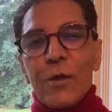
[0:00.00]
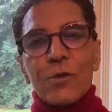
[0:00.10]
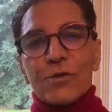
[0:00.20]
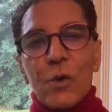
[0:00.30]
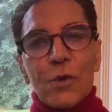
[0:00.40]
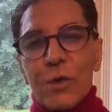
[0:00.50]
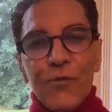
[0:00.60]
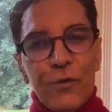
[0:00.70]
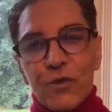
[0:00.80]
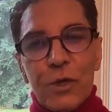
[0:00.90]
And also in
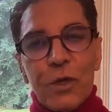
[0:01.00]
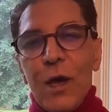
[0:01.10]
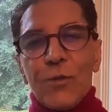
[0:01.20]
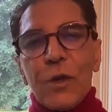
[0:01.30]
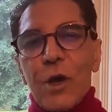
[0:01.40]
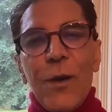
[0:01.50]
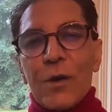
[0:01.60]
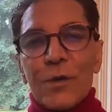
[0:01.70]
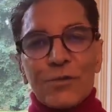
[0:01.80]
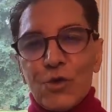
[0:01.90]
the future, I will come
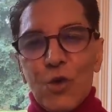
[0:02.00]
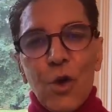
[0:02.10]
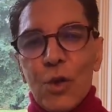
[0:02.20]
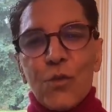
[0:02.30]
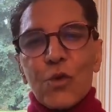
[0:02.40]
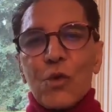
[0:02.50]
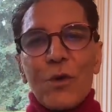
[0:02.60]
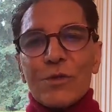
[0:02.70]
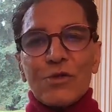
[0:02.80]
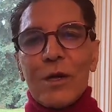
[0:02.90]
and answer all of your
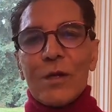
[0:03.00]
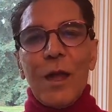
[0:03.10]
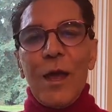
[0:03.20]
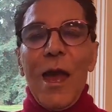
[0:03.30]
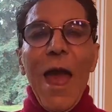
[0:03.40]
questions.